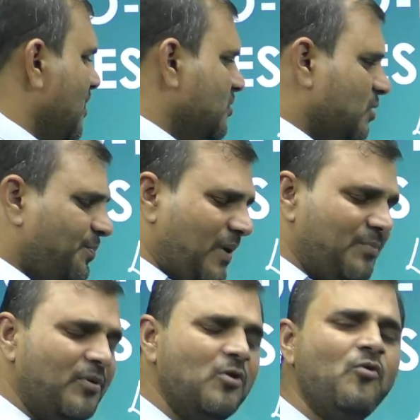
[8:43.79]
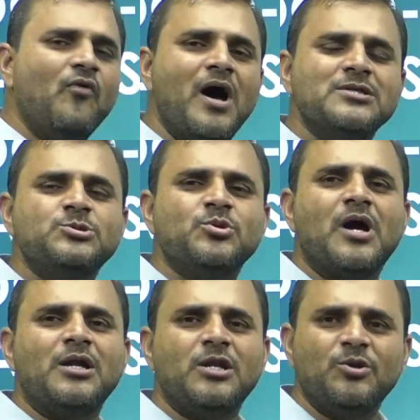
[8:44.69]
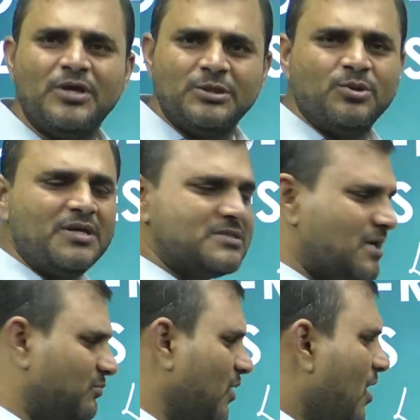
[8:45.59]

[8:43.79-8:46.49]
So people who wants to continue Hinduism